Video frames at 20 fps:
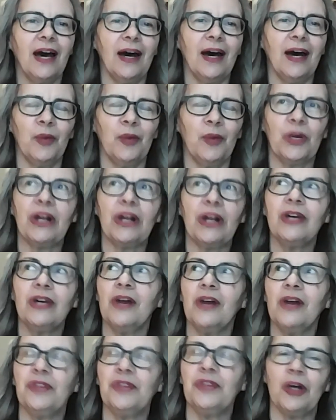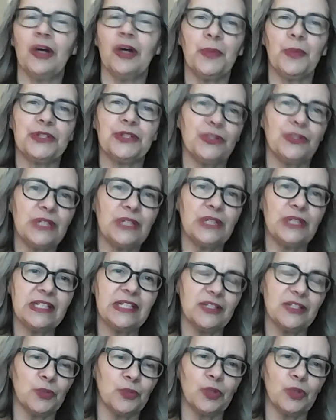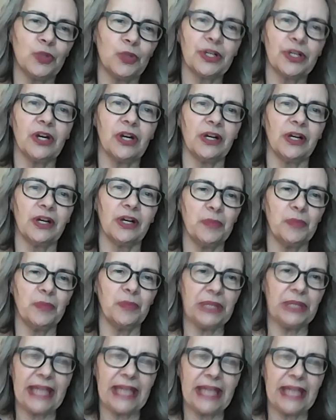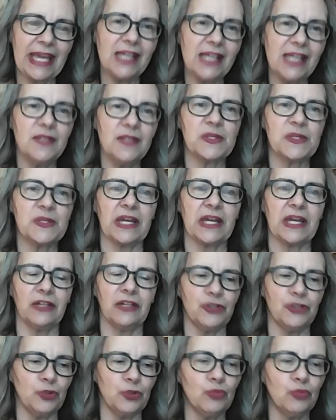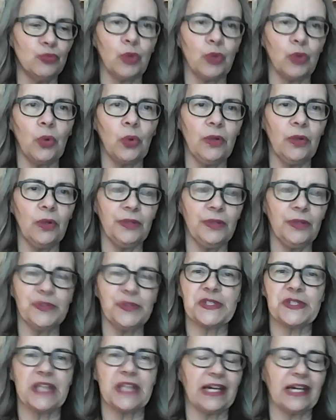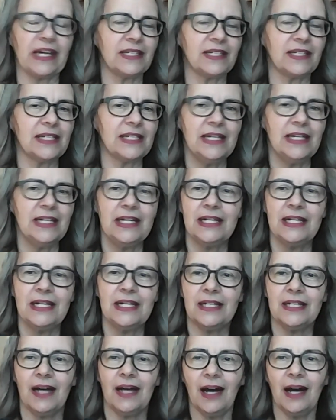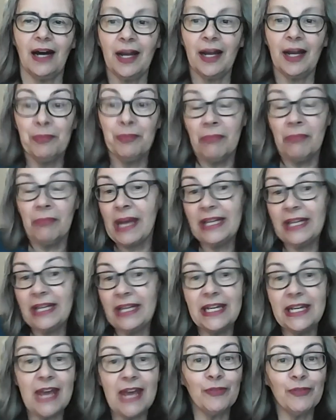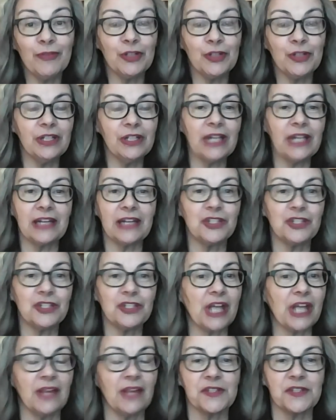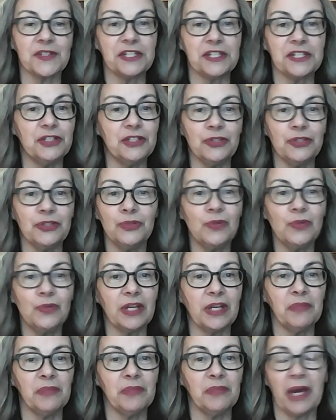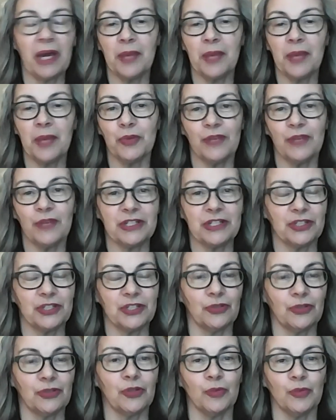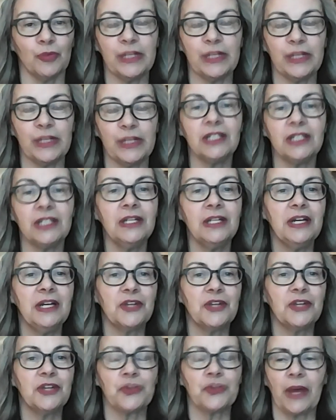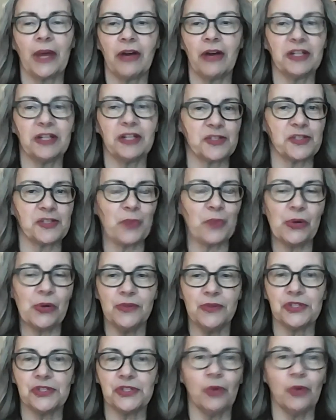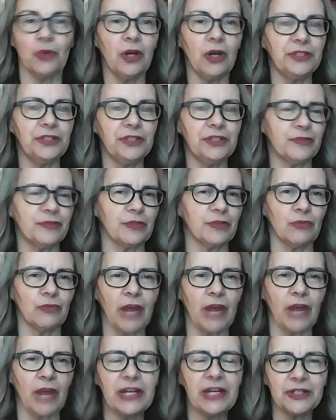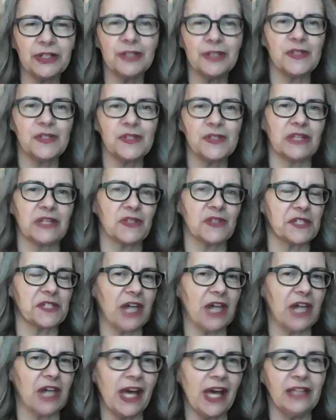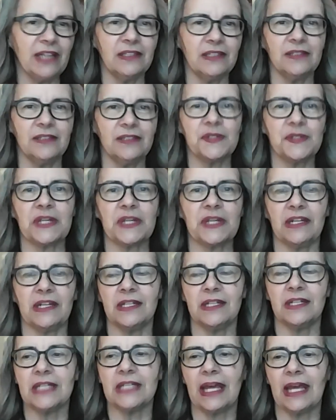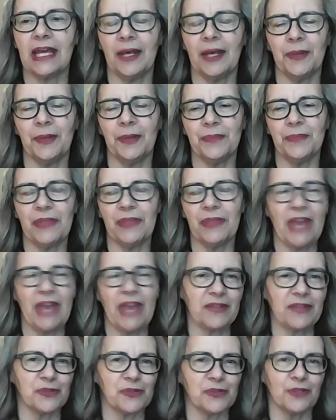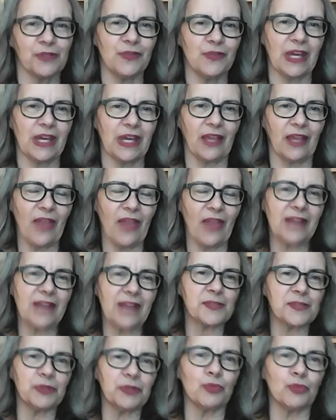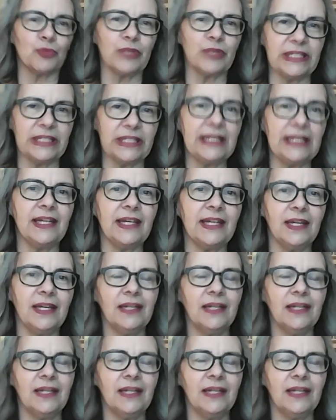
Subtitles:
where I got the opportunity to work on plays and do roles that I might never get a chance to do in my professional career. So I got exposed to all different writers and styles and that sort of thing. And that's what really